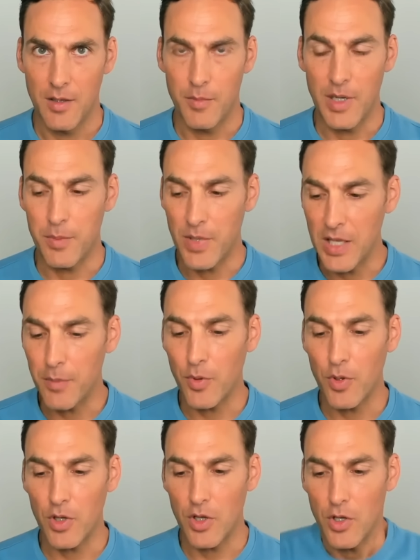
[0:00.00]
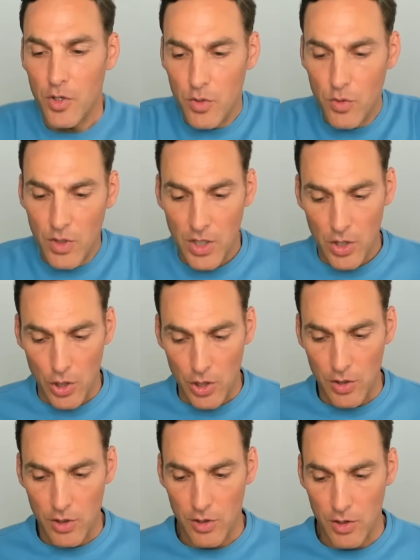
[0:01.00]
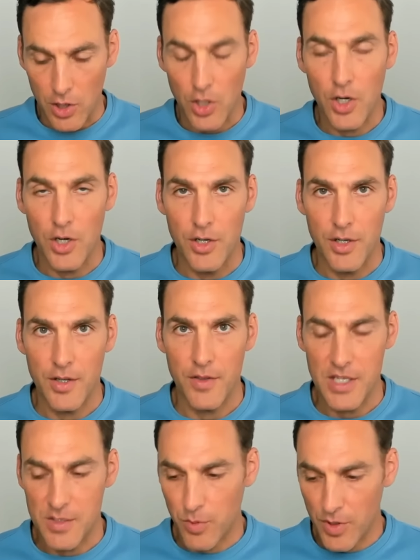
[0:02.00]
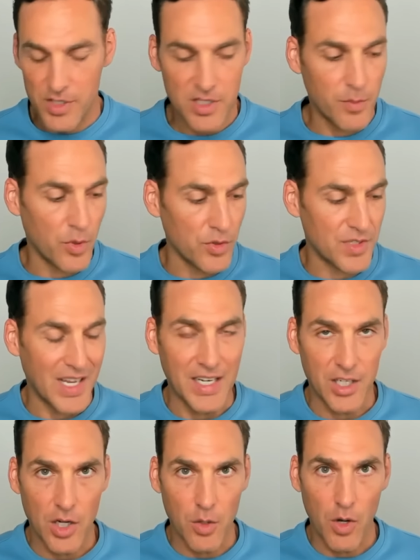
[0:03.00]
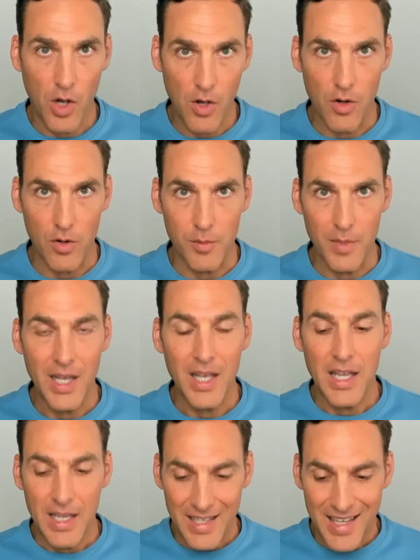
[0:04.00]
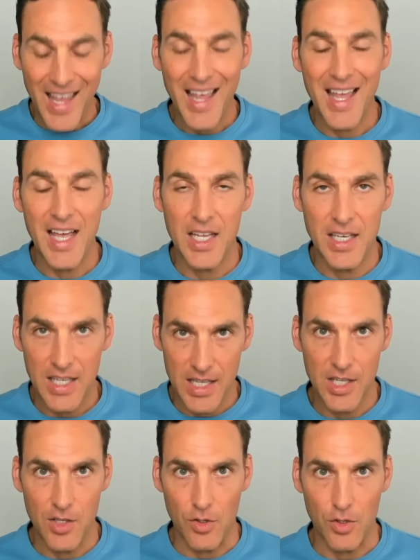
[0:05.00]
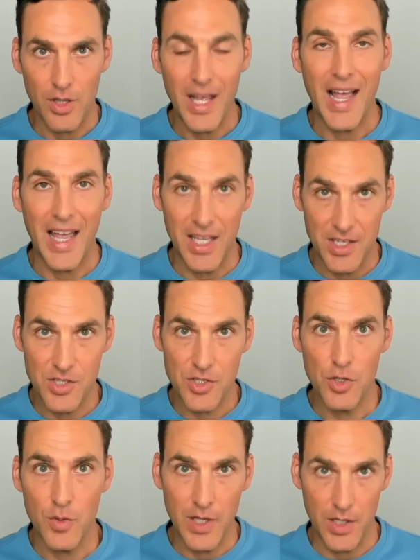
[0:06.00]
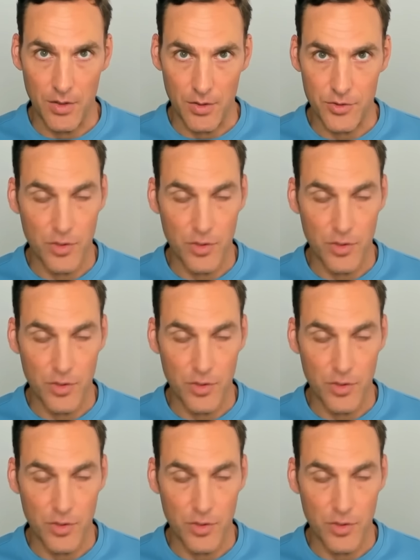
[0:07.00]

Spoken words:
But people who learn these principles and go home can heal and do heal.